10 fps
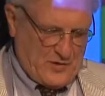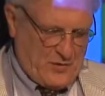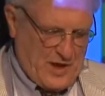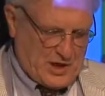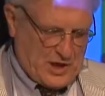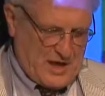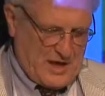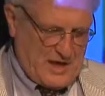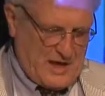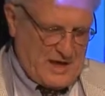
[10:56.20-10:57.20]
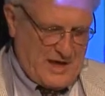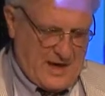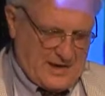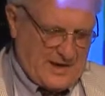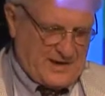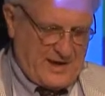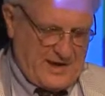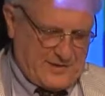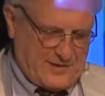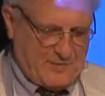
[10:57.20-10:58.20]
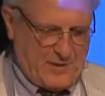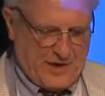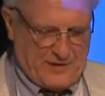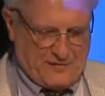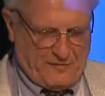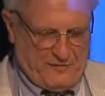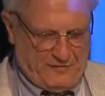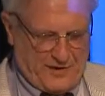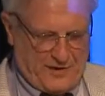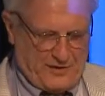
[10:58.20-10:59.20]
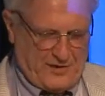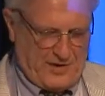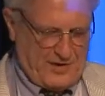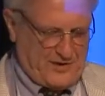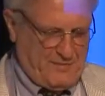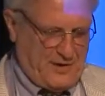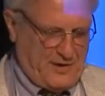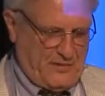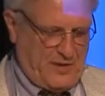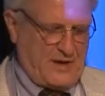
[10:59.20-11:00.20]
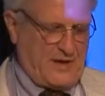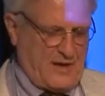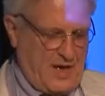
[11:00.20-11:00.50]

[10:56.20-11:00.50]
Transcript: the Russia, as I said, has splashed the feet to the Eastern Mediterranean,